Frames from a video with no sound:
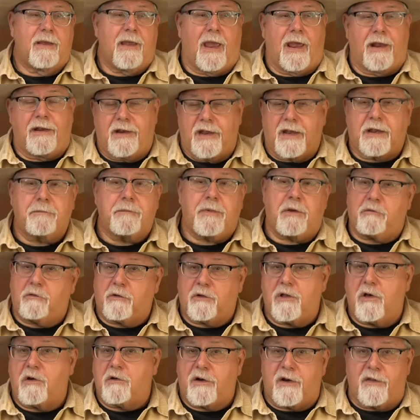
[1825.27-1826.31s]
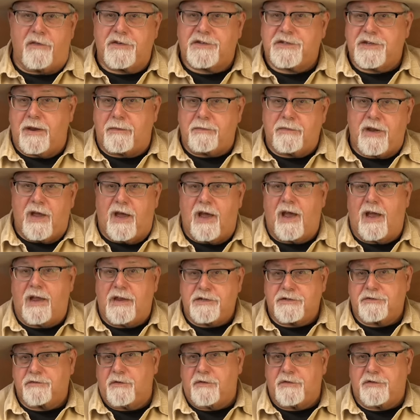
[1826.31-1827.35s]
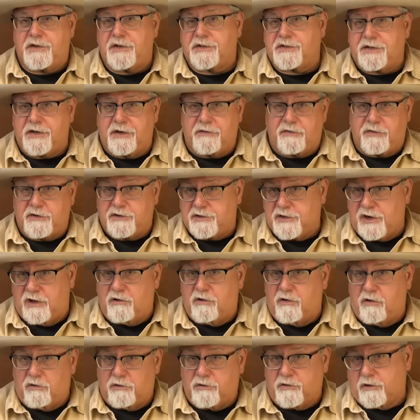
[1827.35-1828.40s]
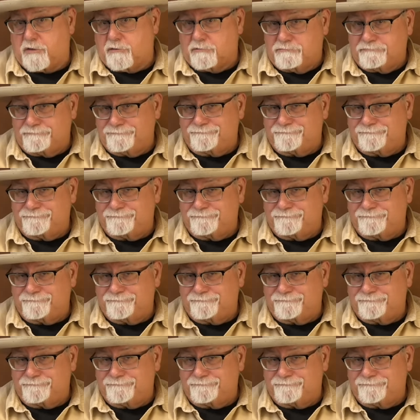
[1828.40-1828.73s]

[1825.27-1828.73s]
And it can be reloaded on the same dies with just a different shell holder.